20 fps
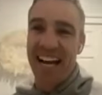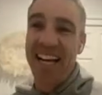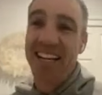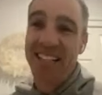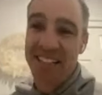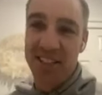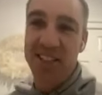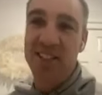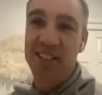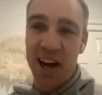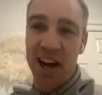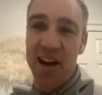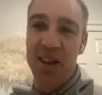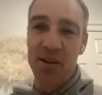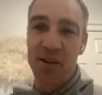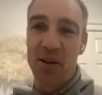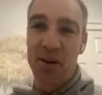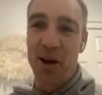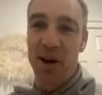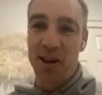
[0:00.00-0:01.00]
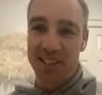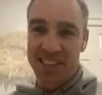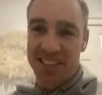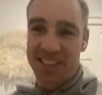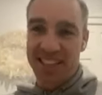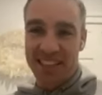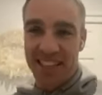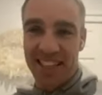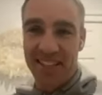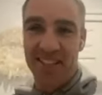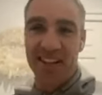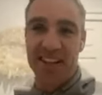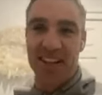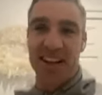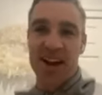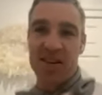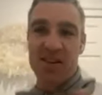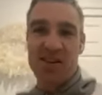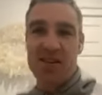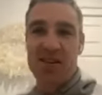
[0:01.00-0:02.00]
Just go the Warriors. Let's just leave it at
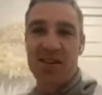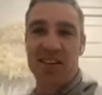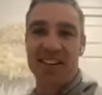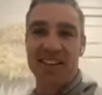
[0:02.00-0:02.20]
go.